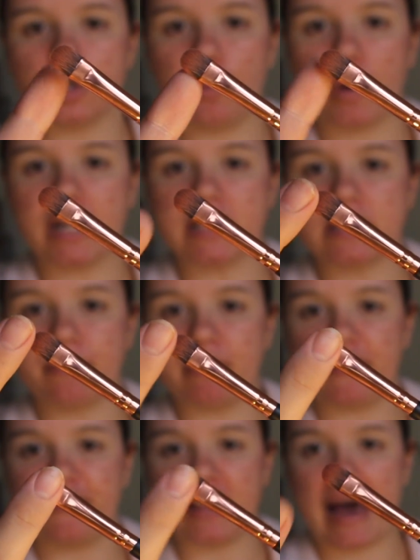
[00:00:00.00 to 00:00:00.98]
you want it to be
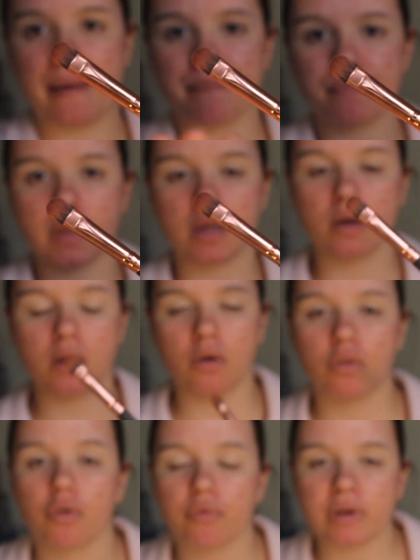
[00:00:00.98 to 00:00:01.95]
flat.
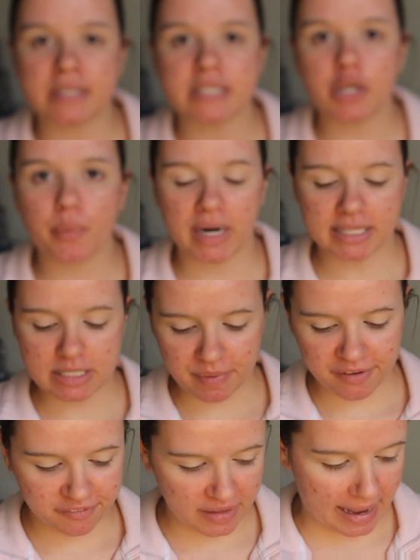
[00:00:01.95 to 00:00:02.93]
The reason you want it to
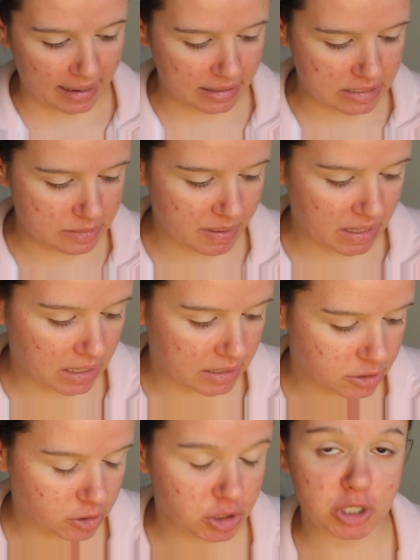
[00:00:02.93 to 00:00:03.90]
be flat is
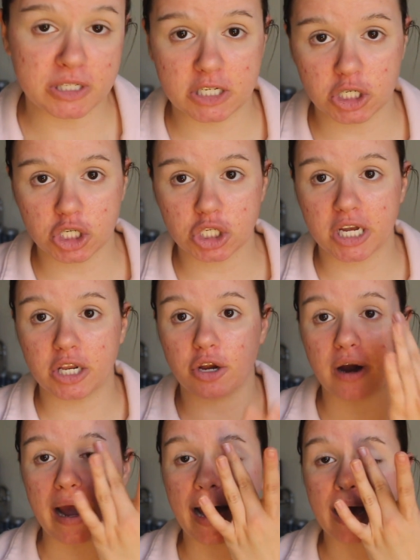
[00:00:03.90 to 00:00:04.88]
because your transition shade,
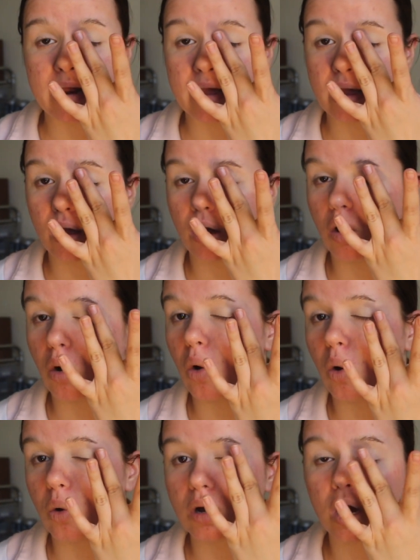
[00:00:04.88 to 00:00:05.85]
you're adding a
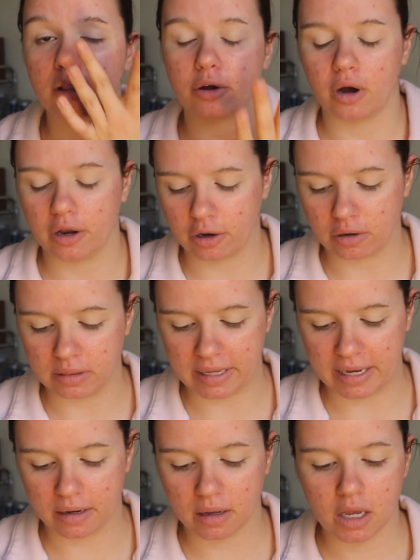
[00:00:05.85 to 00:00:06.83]
whole color on your
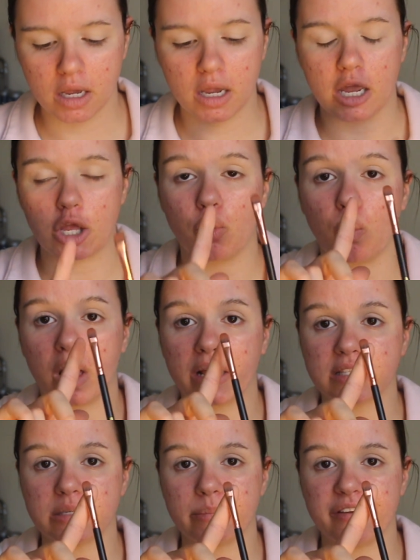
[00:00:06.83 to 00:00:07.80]
lid. You want
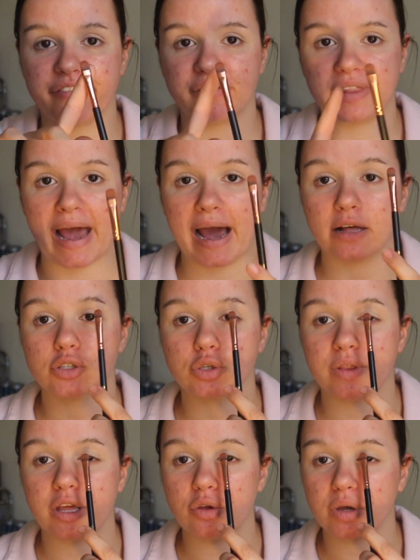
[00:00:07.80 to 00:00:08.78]
it to be flat so
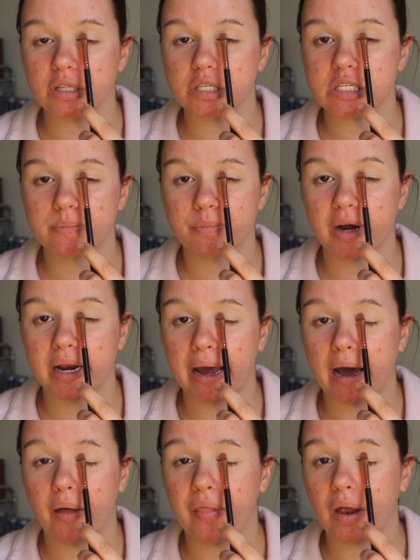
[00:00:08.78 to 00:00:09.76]
that you can spread
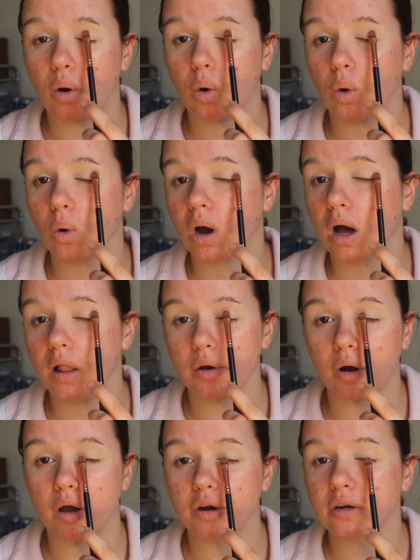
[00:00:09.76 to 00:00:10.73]
out that whole color
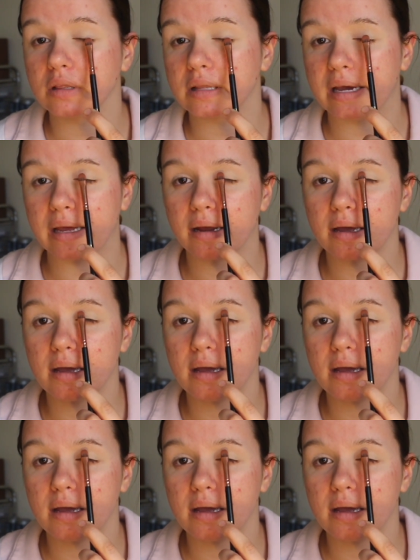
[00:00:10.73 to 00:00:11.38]
on your lid